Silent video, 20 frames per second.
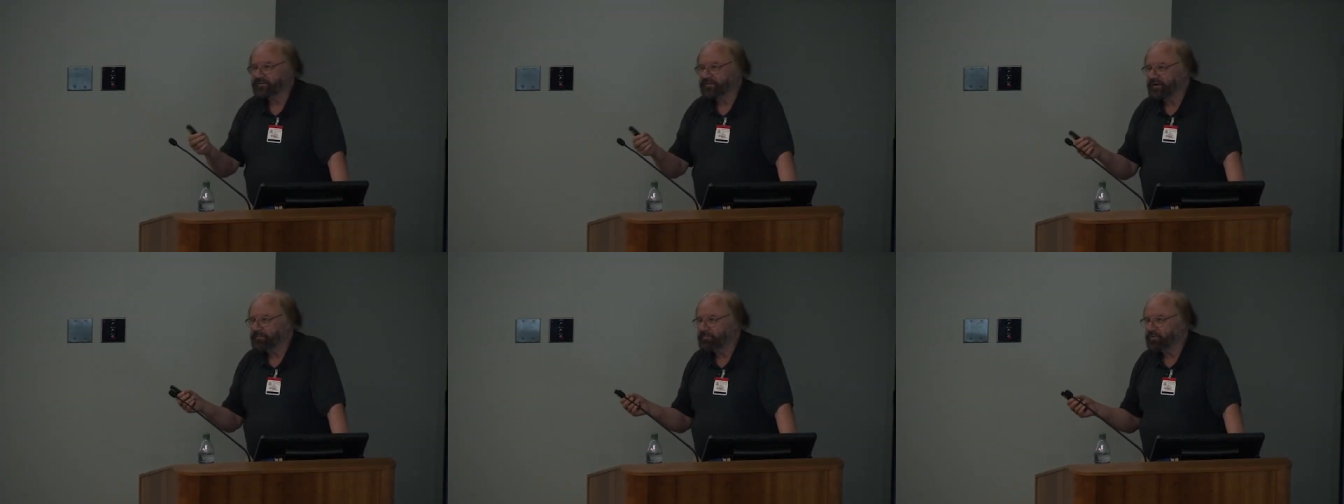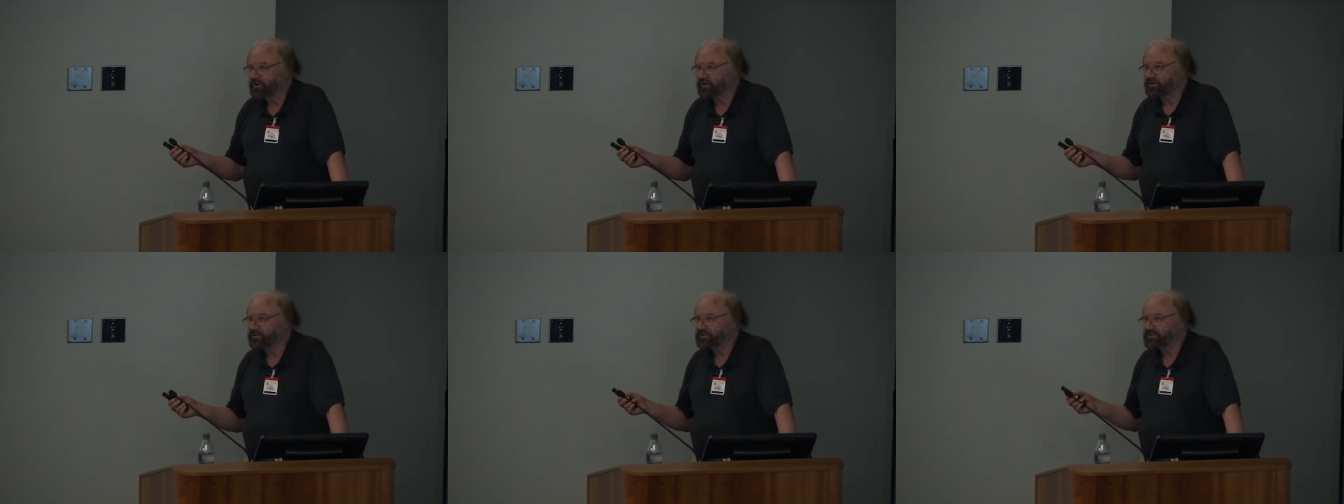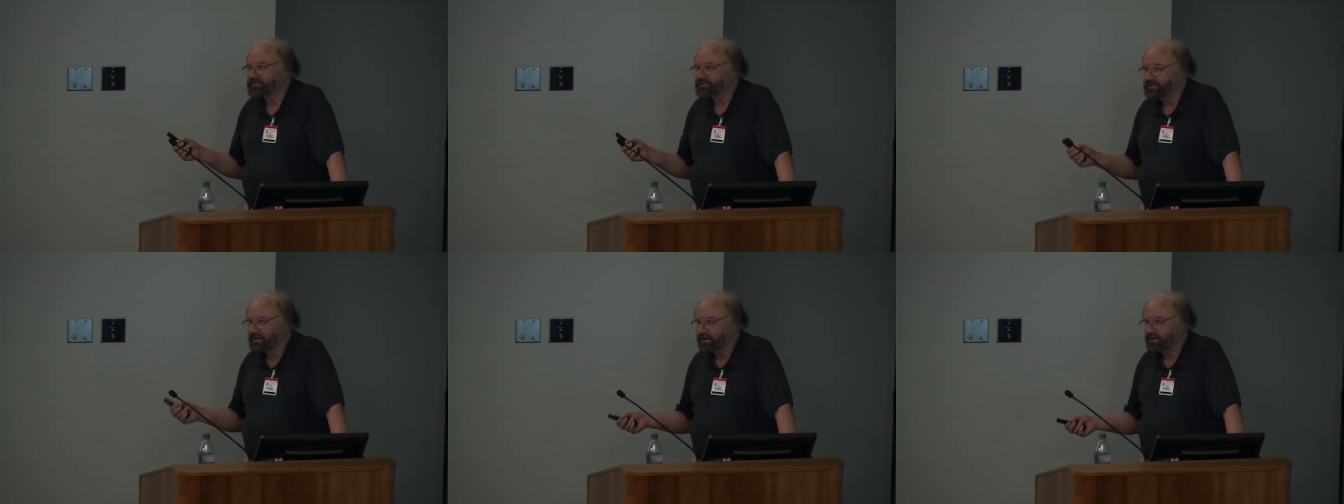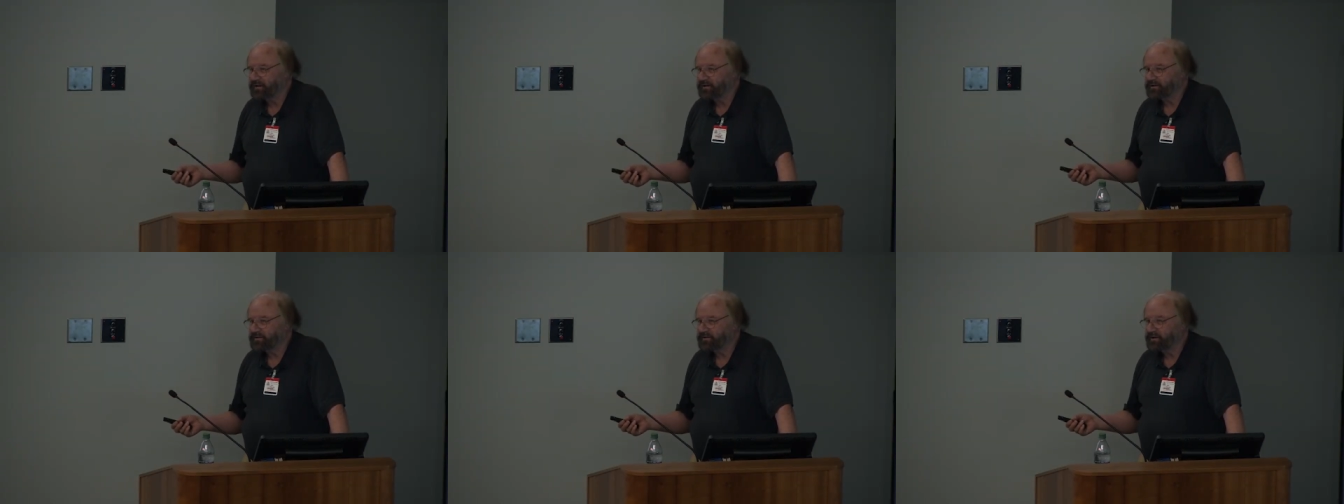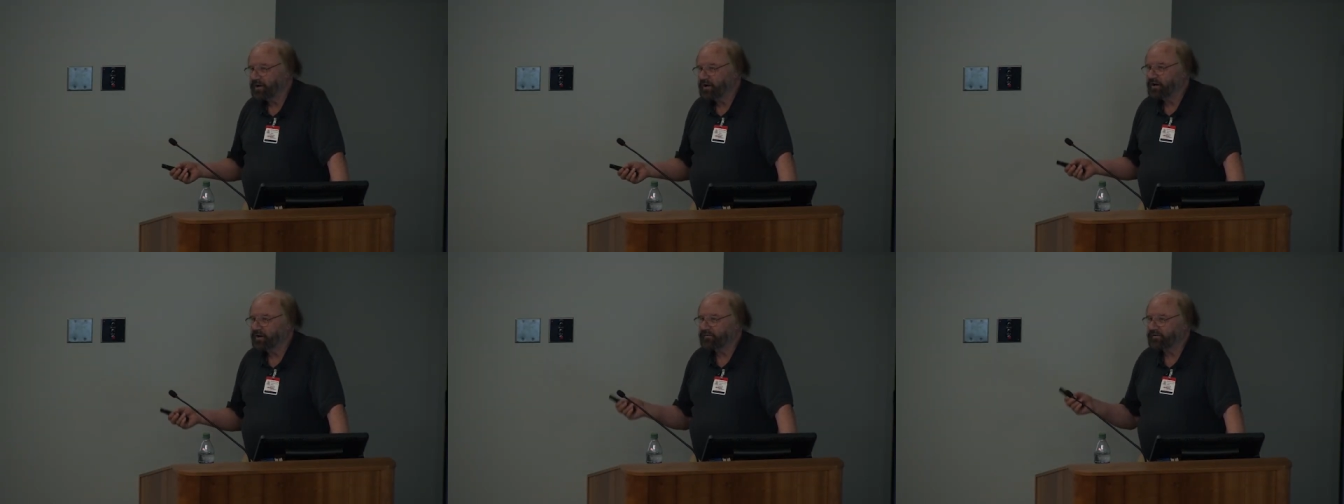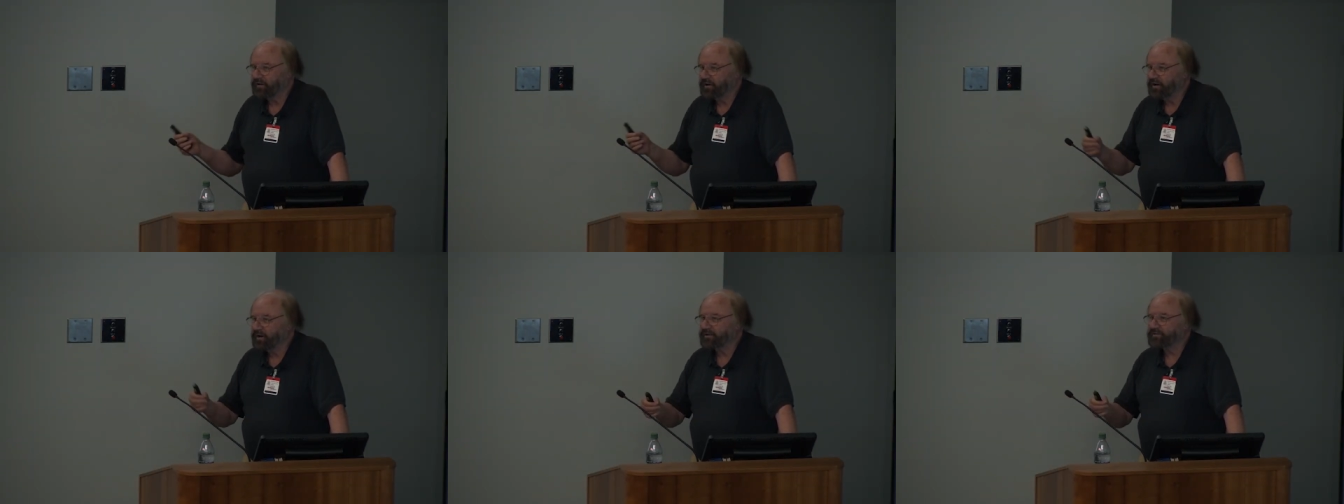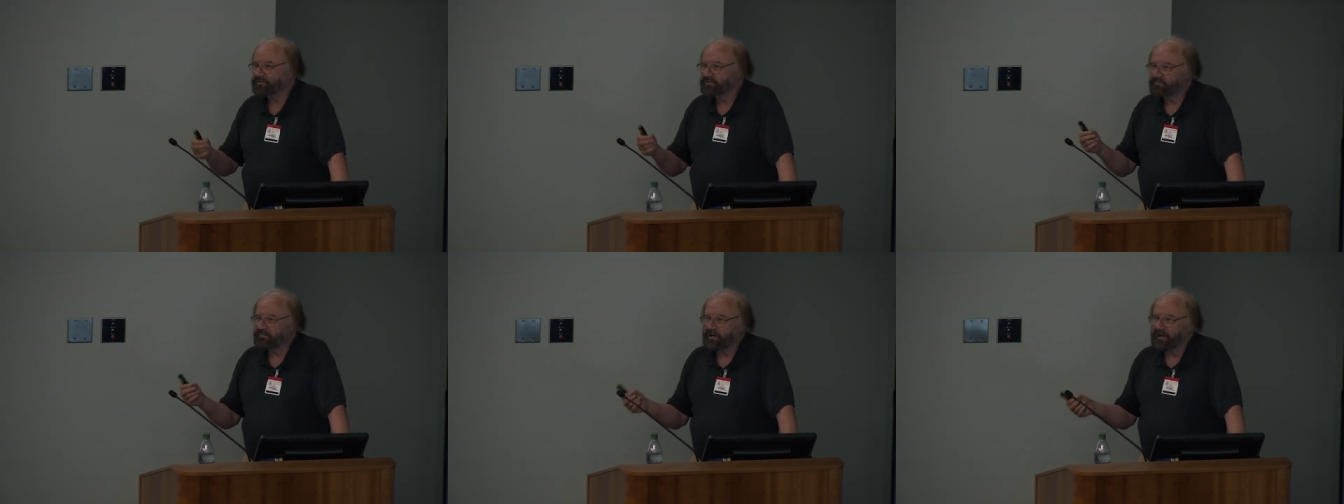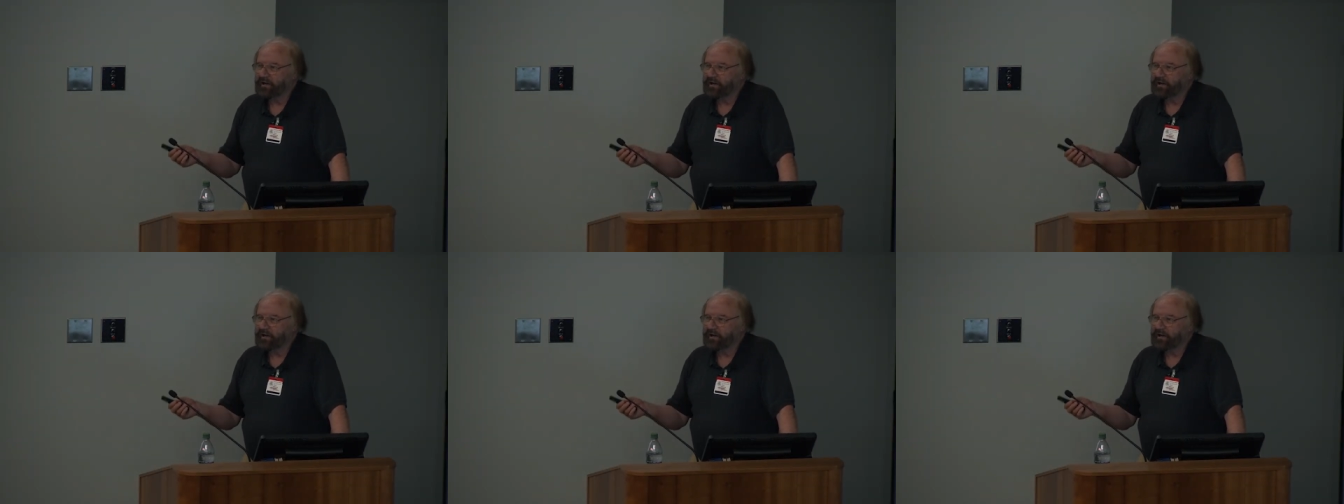of empirical studies of classroom